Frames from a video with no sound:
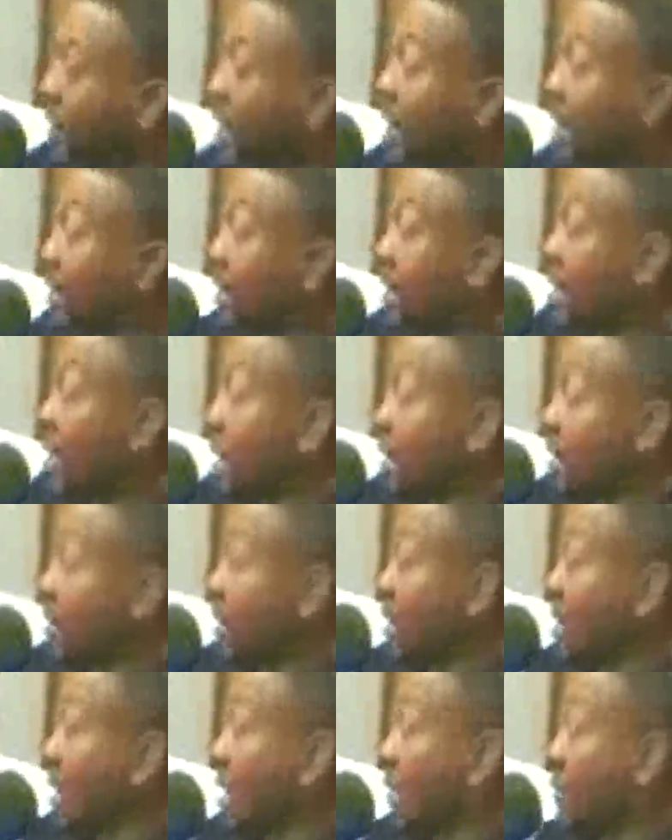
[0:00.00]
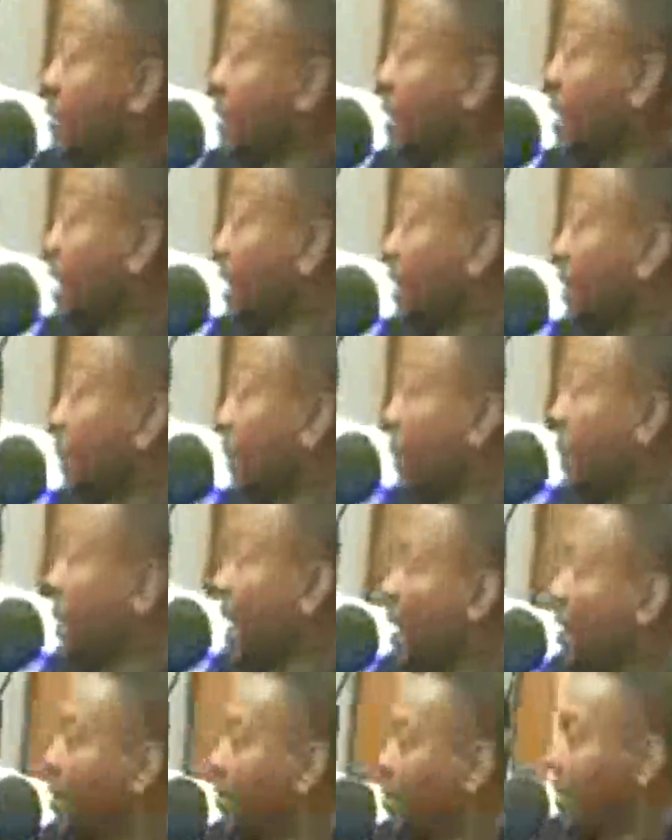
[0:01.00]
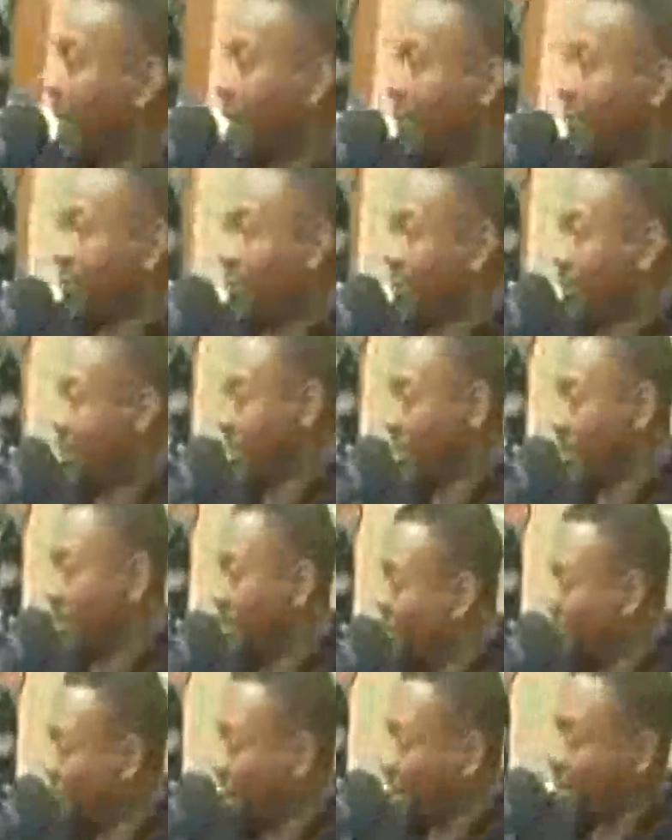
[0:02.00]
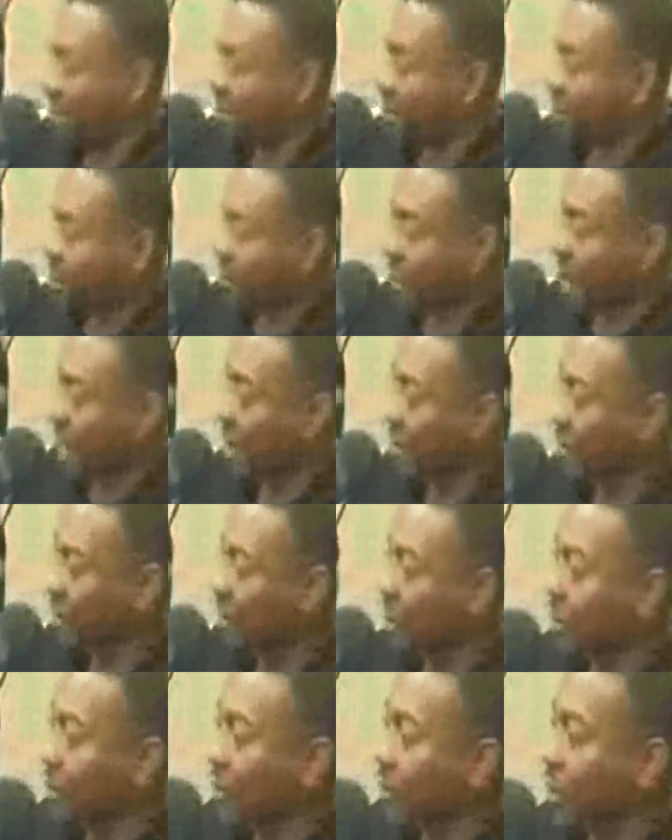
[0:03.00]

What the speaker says: Well, he ain't say nothing. He never said nothing to me about it. You know, that was just. They just going back and forth.